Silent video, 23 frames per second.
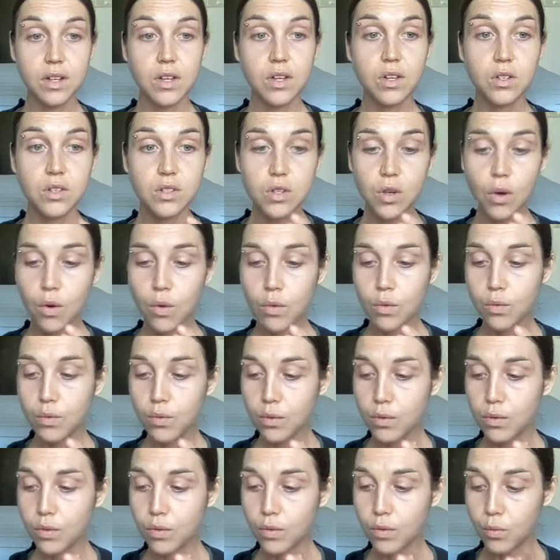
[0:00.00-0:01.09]
So,
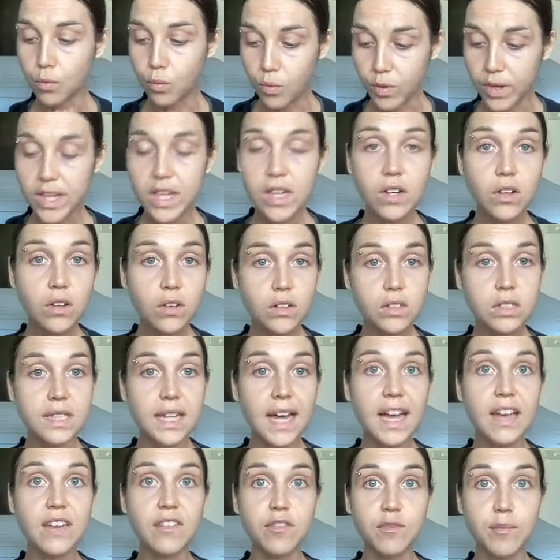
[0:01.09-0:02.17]
real
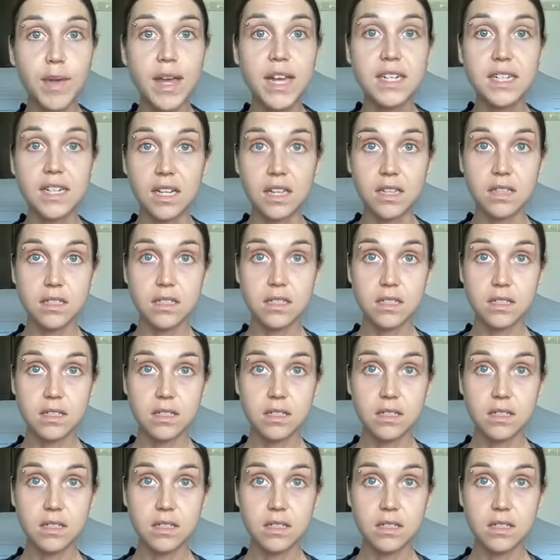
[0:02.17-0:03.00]
life maintenance